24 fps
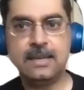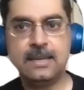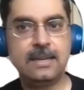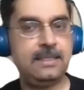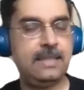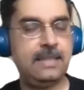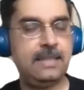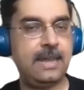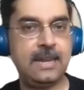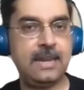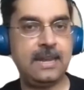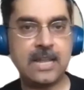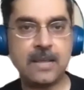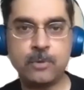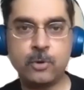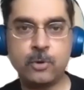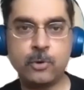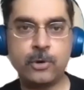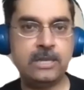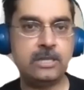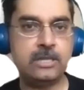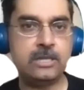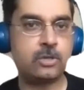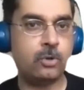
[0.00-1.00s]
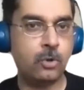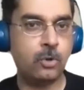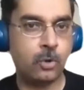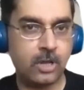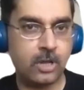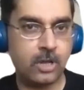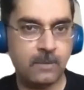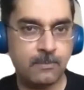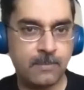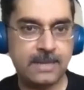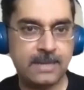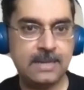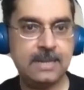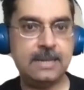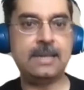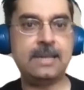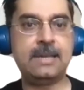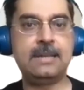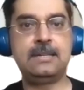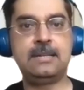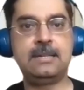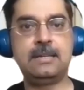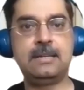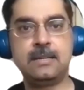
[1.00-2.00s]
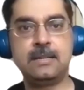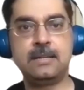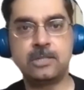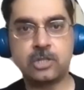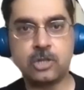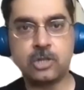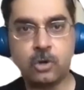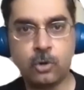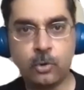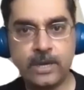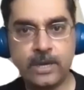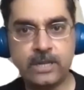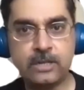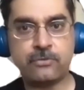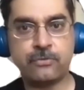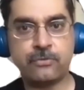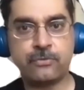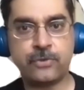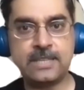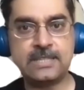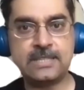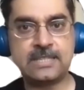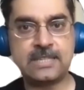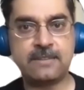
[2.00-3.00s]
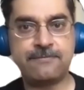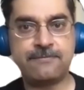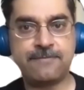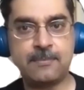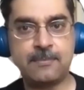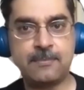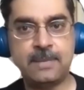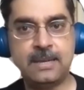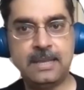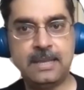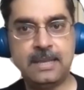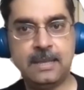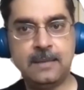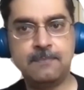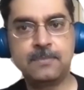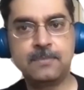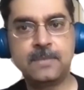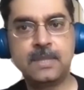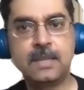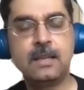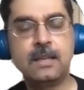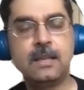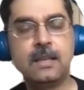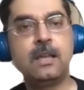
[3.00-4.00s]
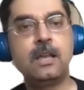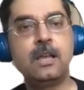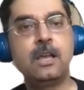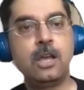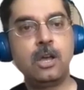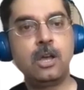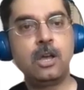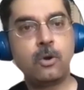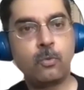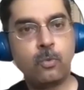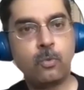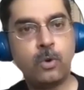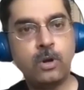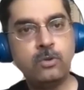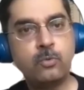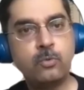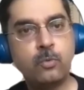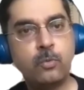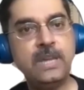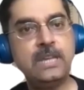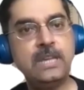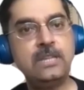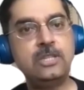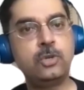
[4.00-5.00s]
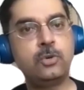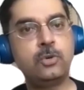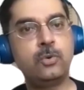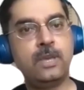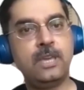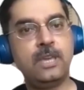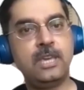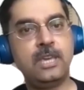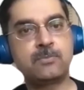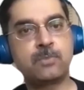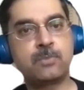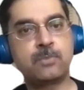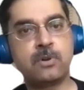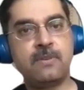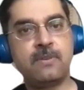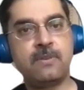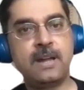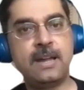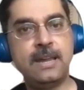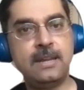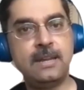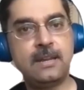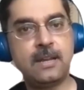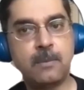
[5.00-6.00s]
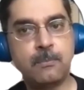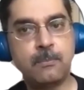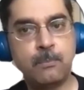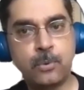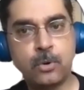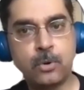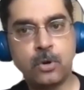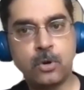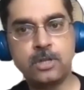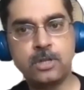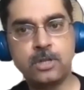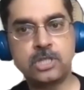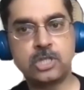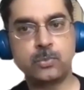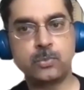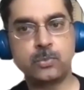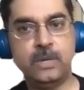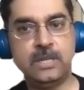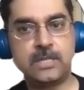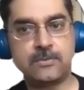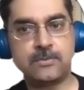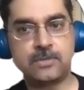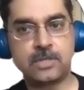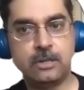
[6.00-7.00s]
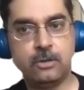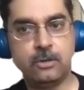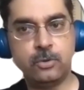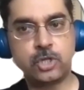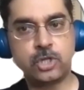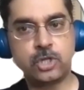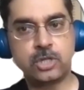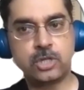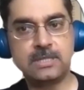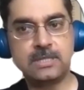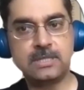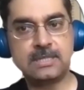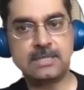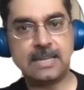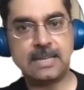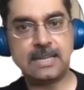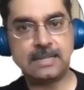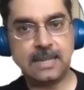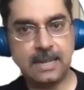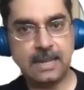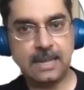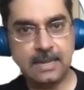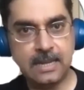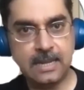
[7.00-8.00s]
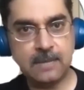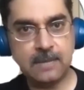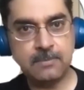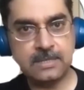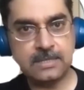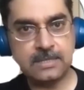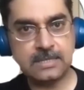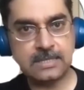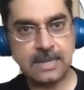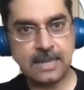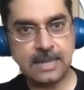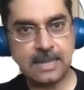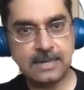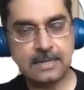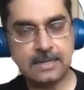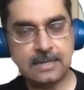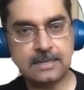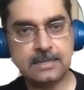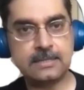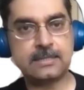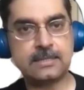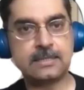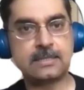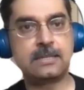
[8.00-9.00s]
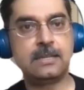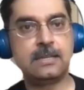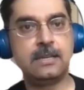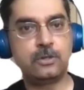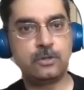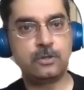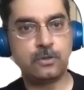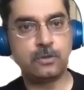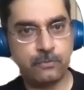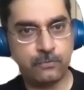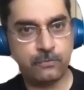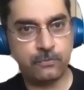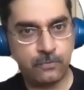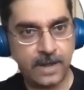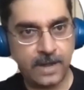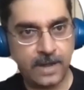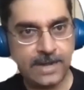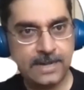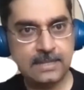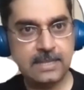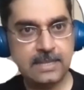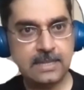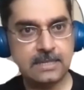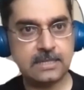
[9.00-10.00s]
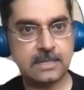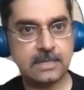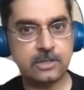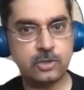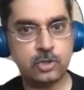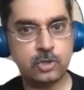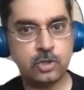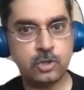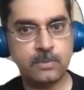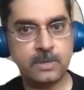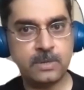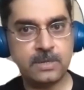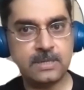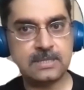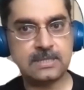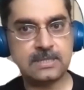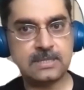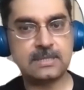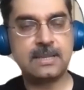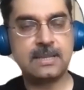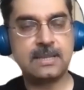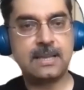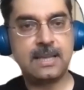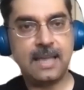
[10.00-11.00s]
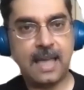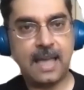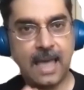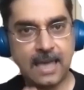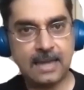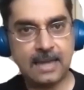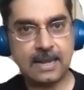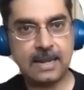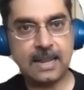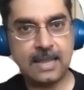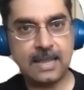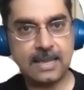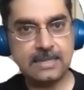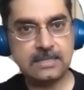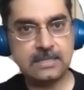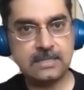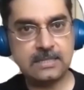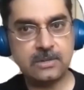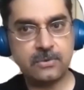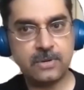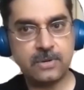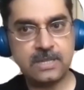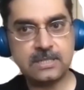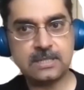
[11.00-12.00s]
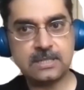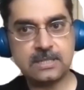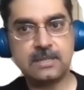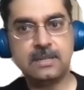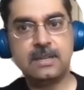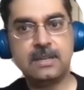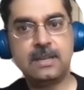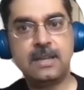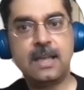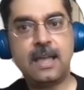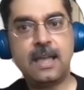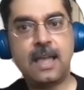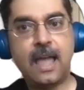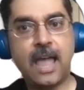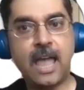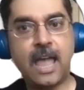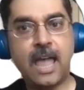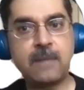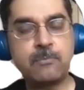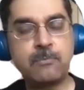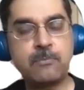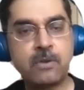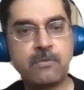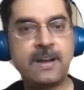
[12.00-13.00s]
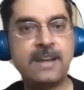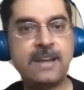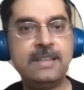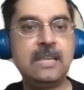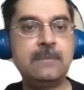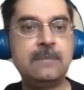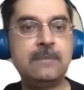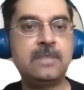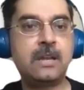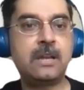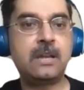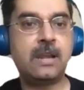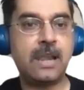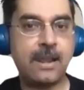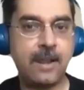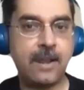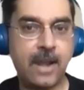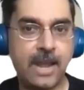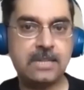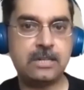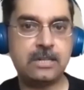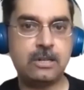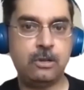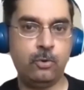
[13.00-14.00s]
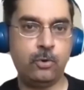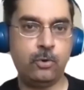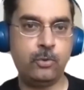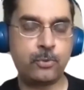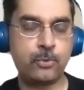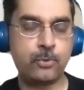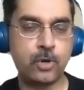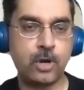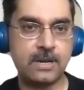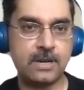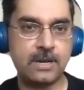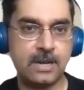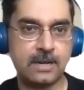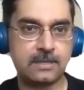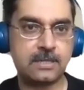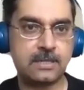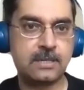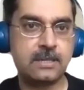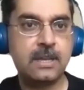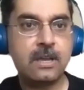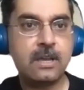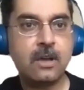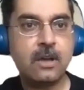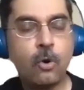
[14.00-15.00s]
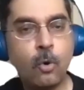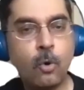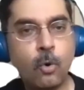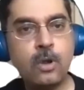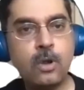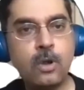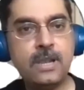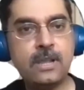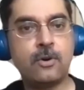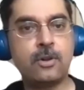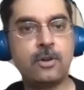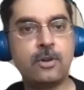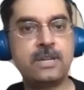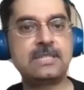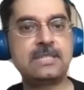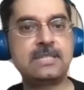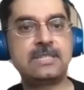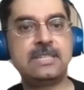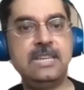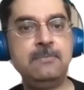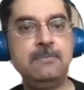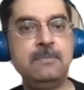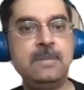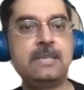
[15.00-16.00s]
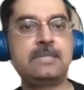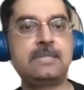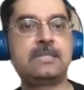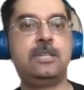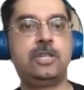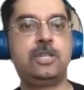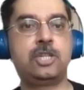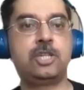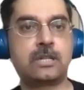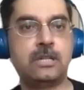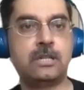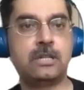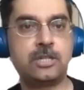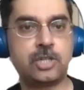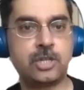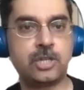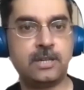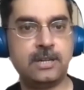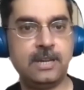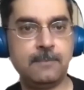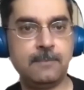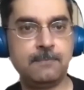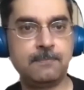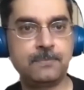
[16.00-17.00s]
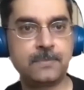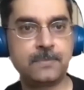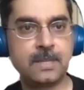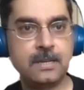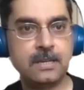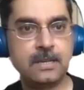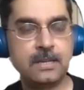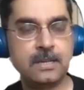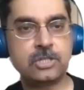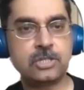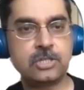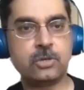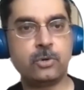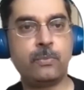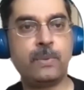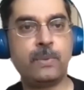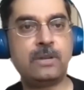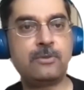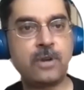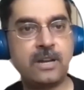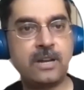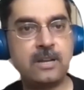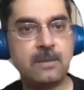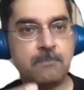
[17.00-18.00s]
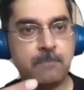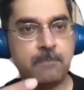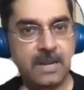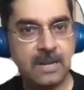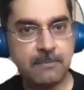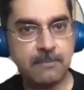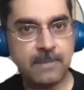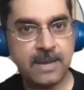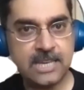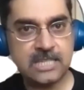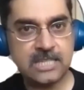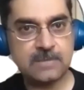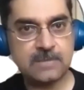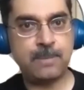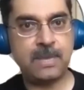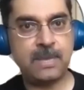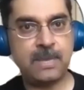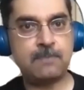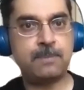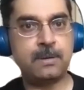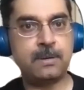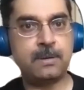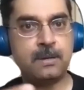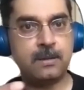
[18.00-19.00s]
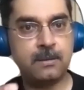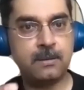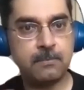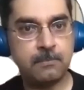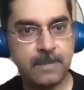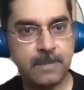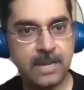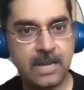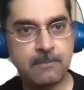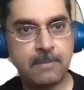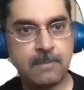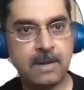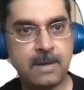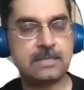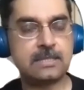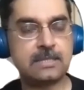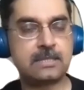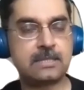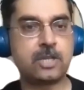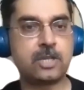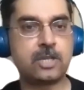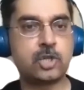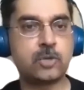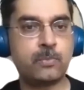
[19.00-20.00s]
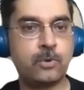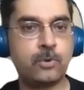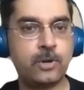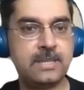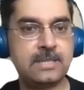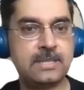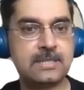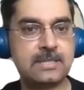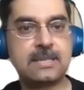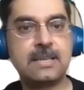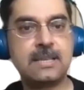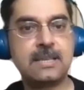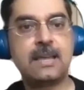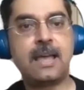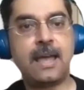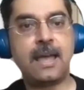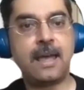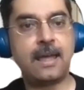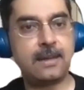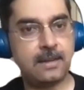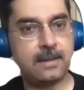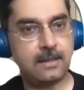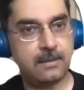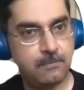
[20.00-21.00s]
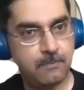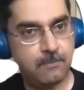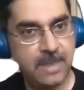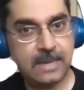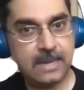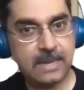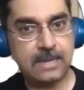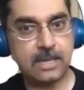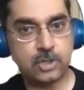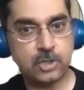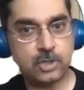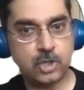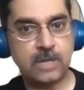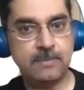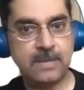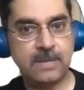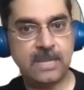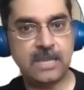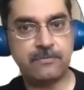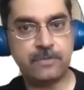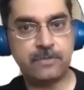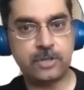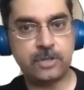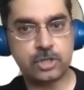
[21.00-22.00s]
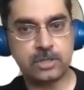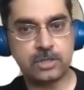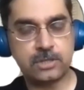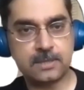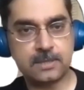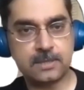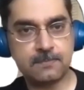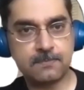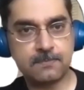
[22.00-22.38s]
They end up going to local money lenders or going to friends and family. What we do is provide a broad suite of solutions that enables lenders to find these consumers, analyze the risk, and provide them the right loan product, all on a seamless digital journey. So we try to minimize paper, minimize touch points, and make it extremely efficient.